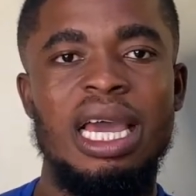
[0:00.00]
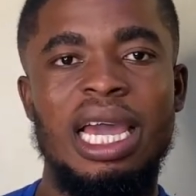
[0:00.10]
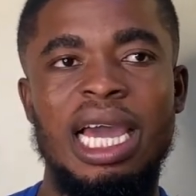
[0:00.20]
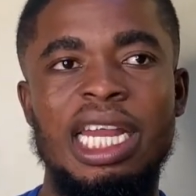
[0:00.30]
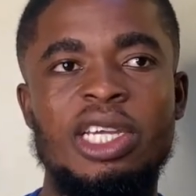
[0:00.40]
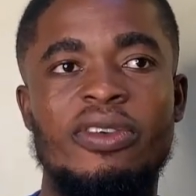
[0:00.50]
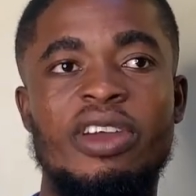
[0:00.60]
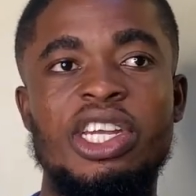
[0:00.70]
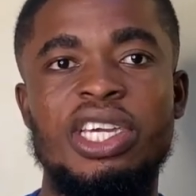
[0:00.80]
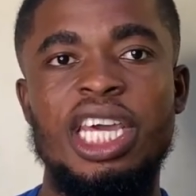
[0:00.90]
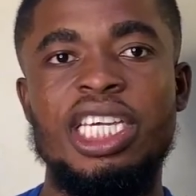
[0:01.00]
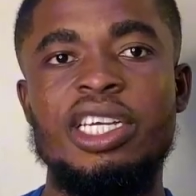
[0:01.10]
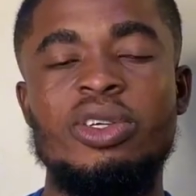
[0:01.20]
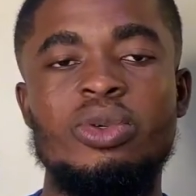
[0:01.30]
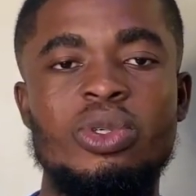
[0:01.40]
College of
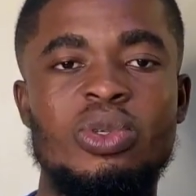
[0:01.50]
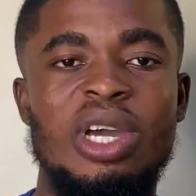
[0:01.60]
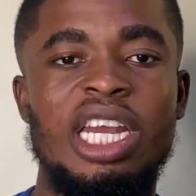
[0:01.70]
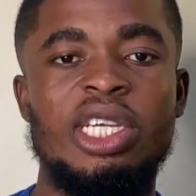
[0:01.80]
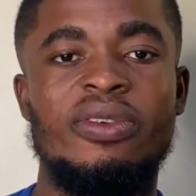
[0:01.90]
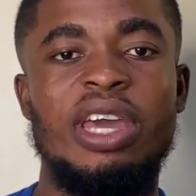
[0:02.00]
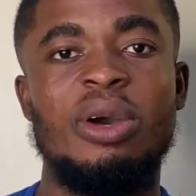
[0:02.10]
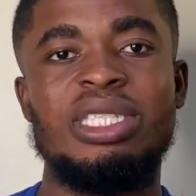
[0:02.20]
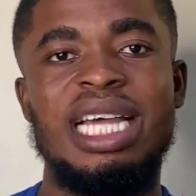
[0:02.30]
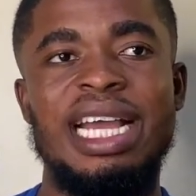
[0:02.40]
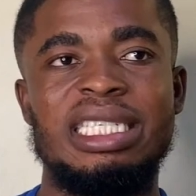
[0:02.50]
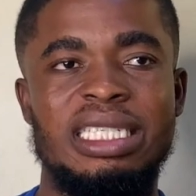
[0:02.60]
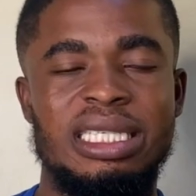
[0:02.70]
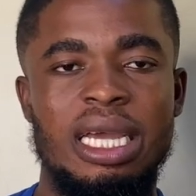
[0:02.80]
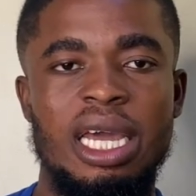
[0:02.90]
Education through to College of Health
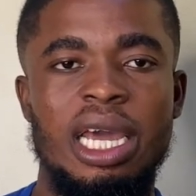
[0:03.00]
Sciences.